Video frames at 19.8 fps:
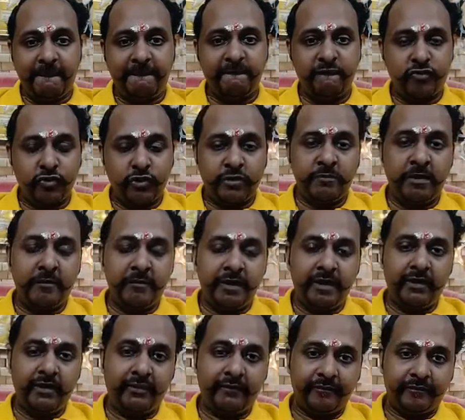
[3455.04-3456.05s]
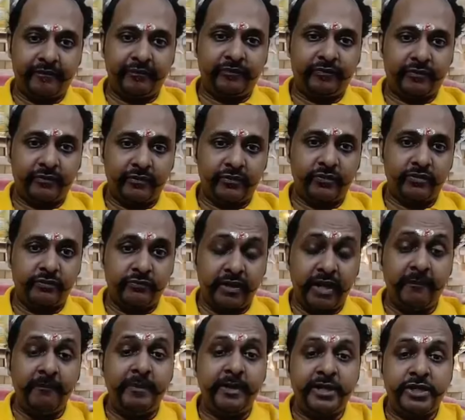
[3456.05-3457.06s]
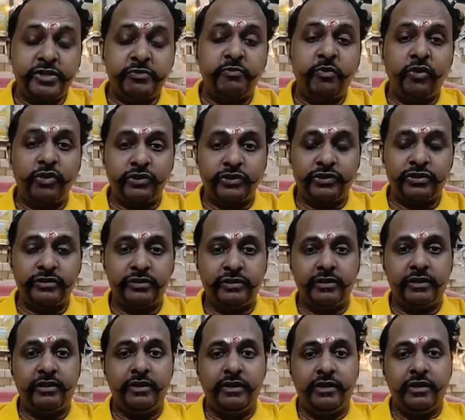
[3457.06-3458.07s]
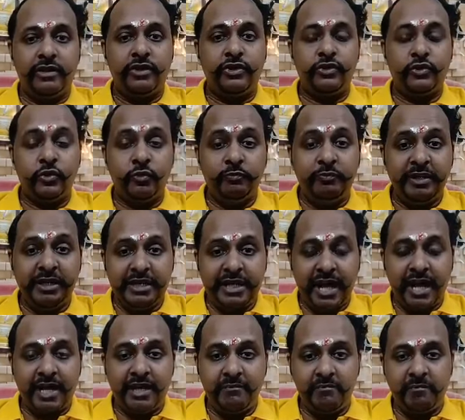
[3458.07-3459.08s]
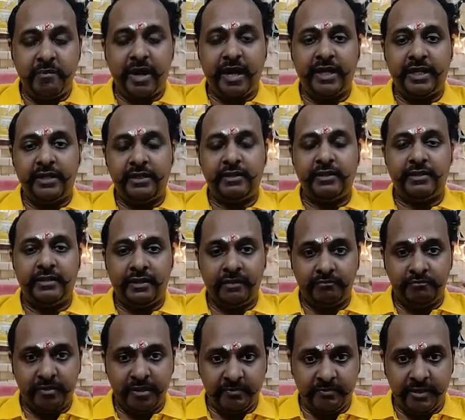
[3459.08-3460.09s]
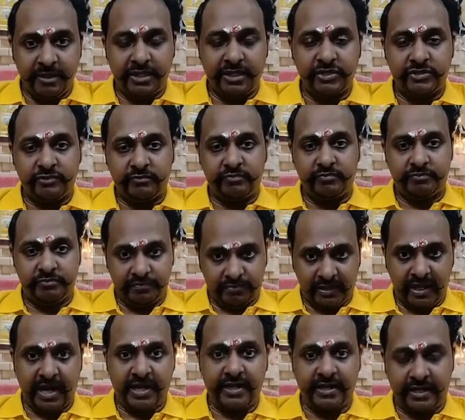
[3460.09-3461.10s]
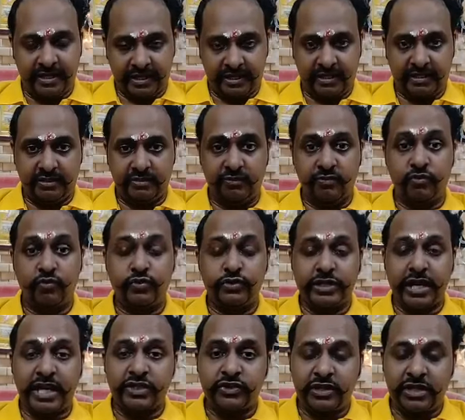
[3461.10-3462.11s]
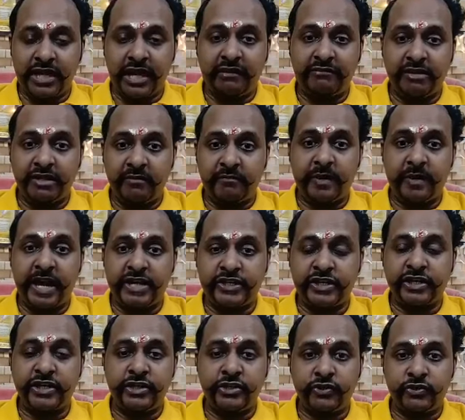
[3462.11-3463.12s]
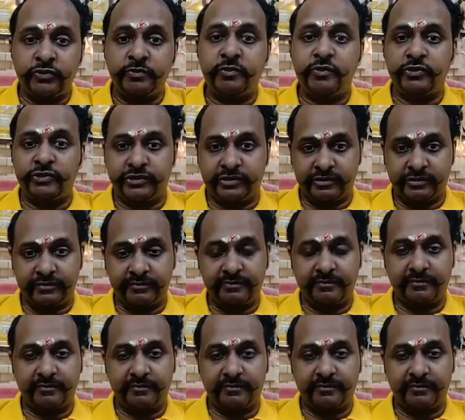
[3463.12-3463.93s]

So remember, the MPT sports should be done by a BPT candidate who's actually having a passion into sports.